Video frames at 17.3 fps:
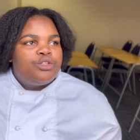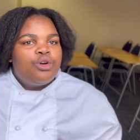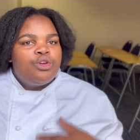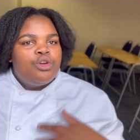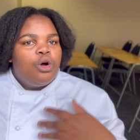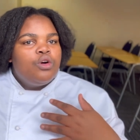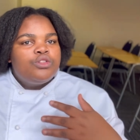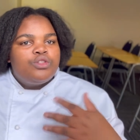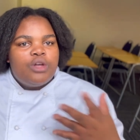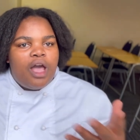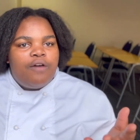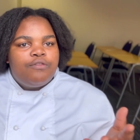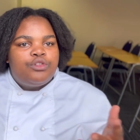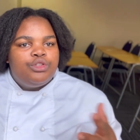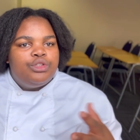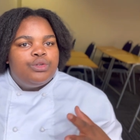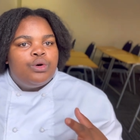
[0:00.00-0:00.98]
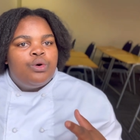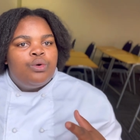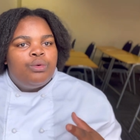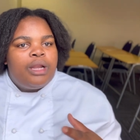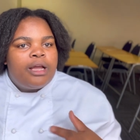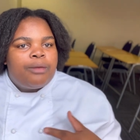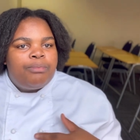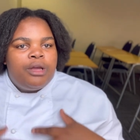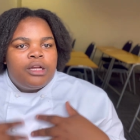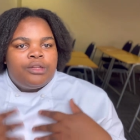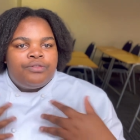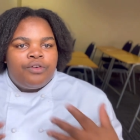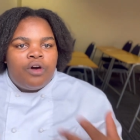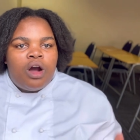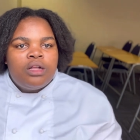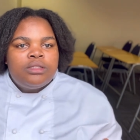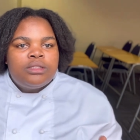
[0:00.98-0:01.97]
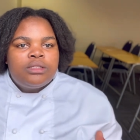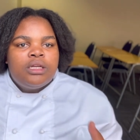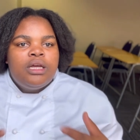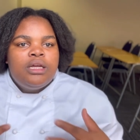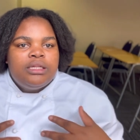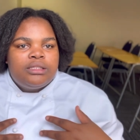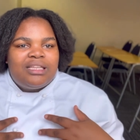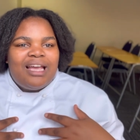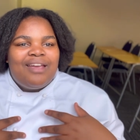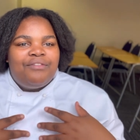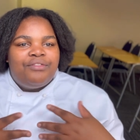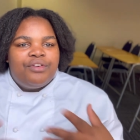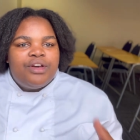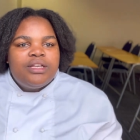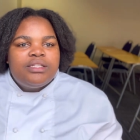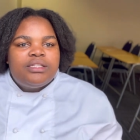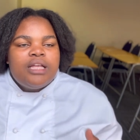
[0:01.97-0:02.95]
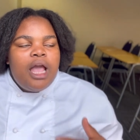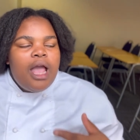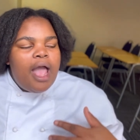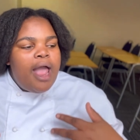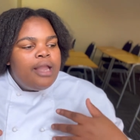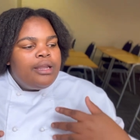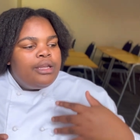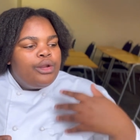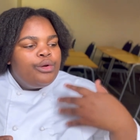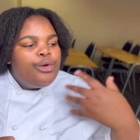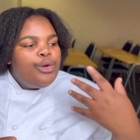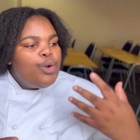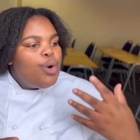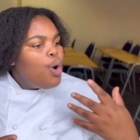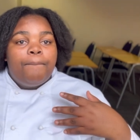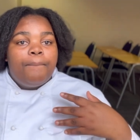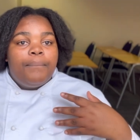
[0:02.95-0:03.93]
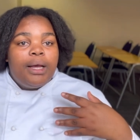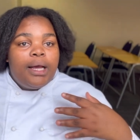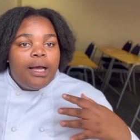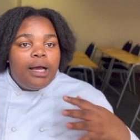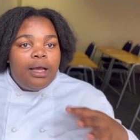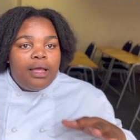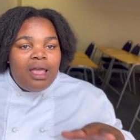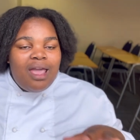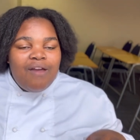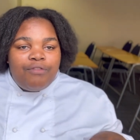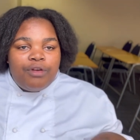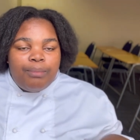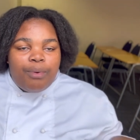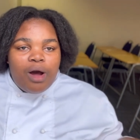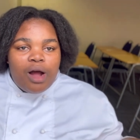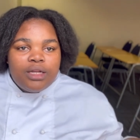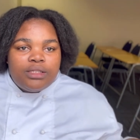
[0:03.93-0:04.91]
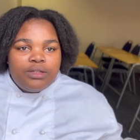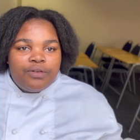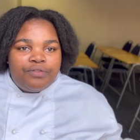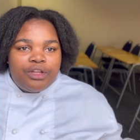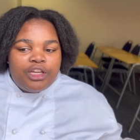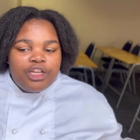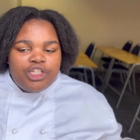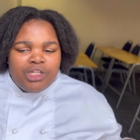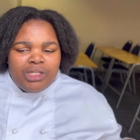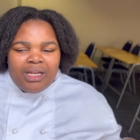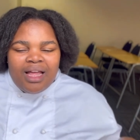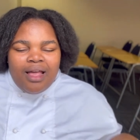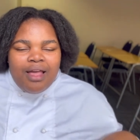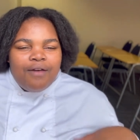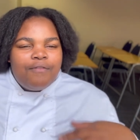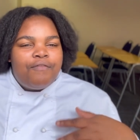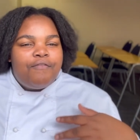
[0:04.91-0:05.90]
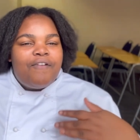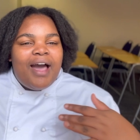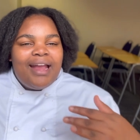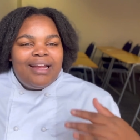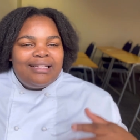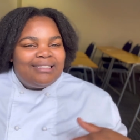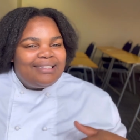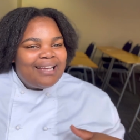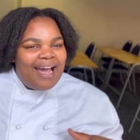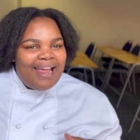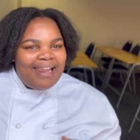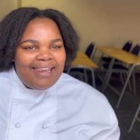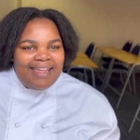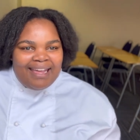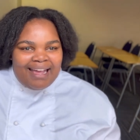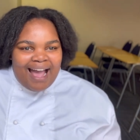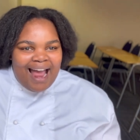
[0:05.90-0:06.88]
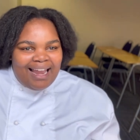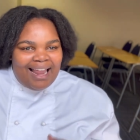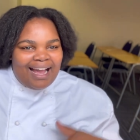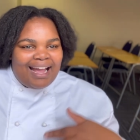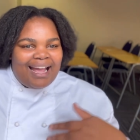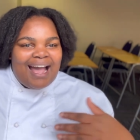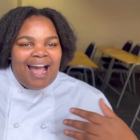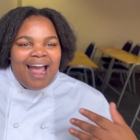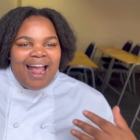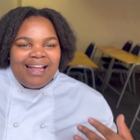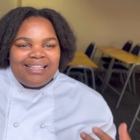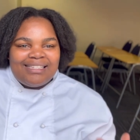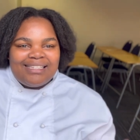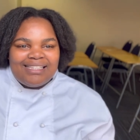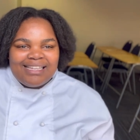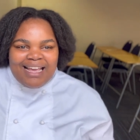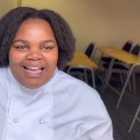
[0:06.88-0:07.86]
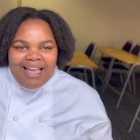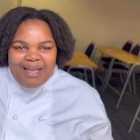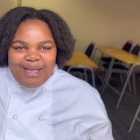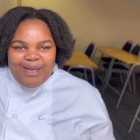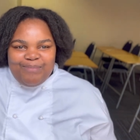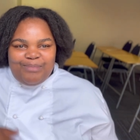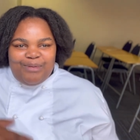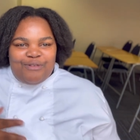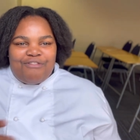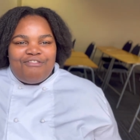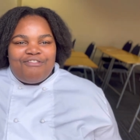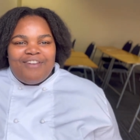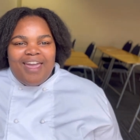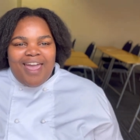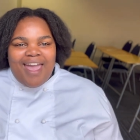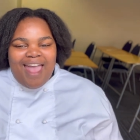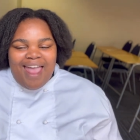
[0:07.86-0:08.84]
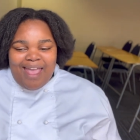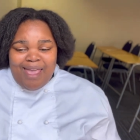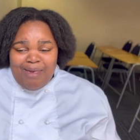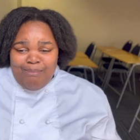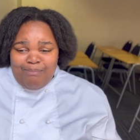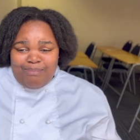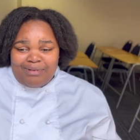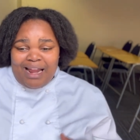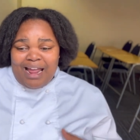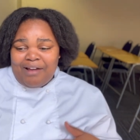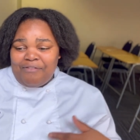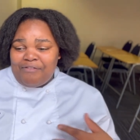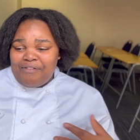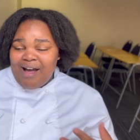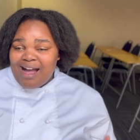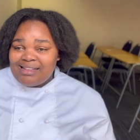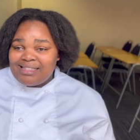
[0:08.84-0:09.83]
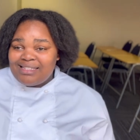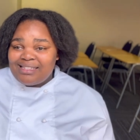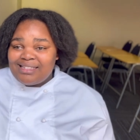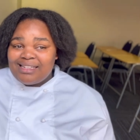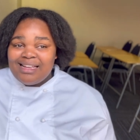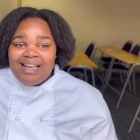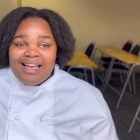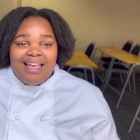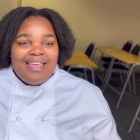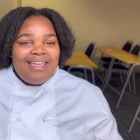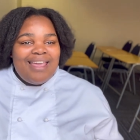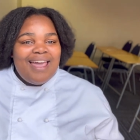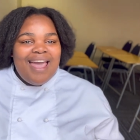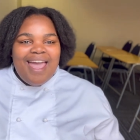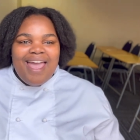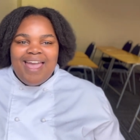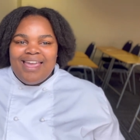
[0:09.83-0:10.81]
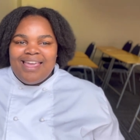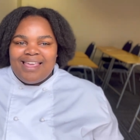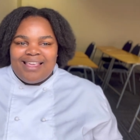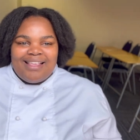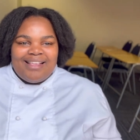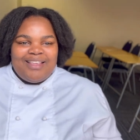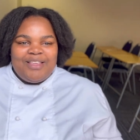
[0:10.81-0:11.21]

So you also have to know, like be advanced, diverse, and know every part of the kitchen. Fine dining, a la carte, a buffet, a breakfast. Yay!